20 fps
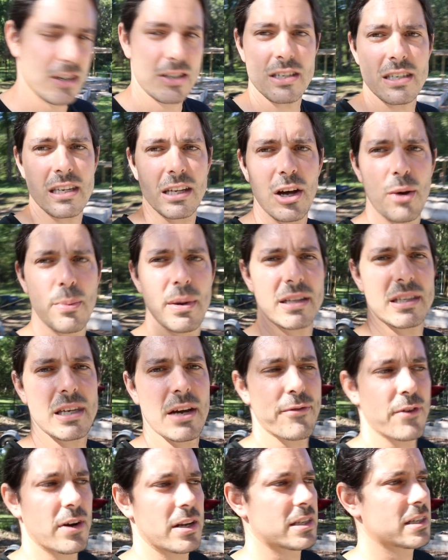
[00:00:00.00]
just a little bit
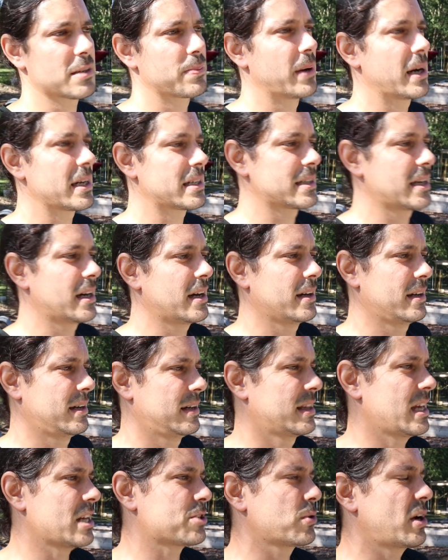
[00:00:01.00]
different, but
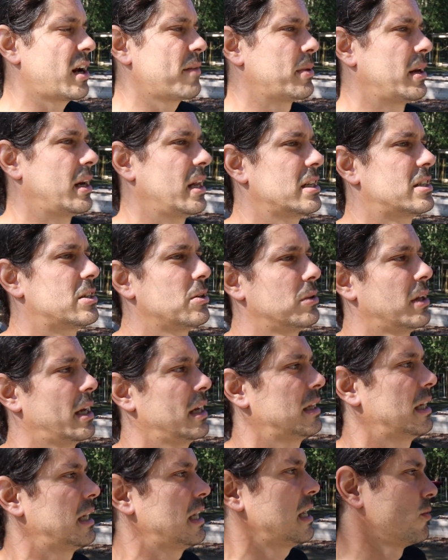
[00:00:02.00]
that's what I've been into
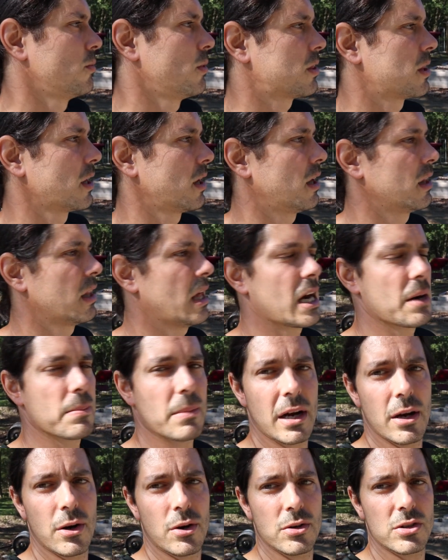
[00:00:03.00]
lately with a lot of
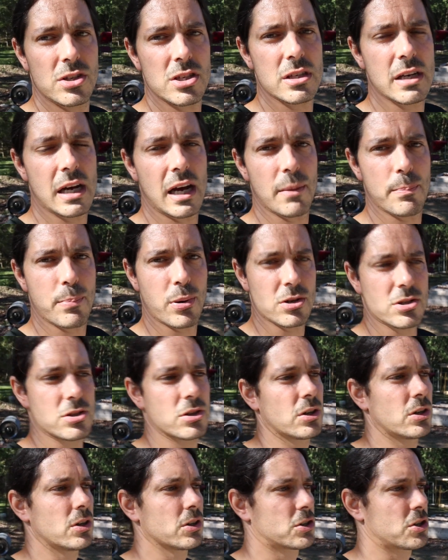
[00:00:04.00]
my own just kind of
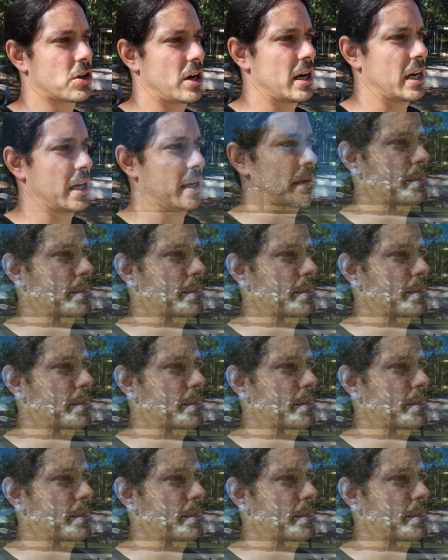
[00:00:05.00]
personal training.